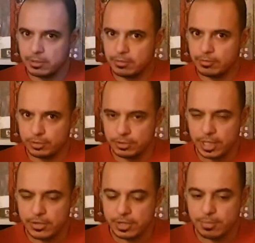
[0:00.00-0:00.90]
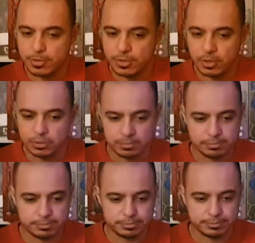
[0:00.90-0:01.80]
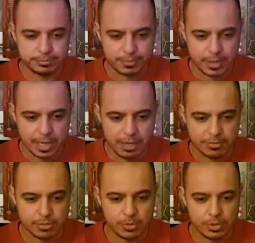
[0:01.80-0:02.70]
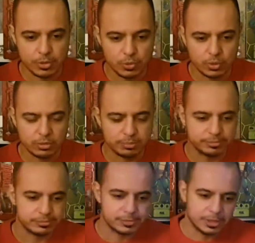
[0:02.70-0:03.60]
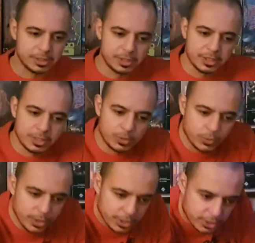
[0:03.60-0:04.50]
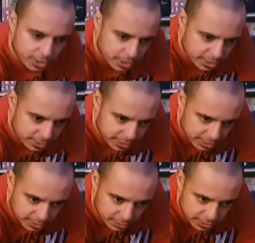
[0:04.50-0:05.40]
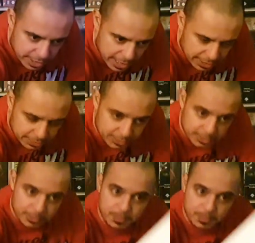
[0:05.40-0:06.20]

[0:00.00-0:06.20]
for today's episode, I have something cool. We are gonna take a look at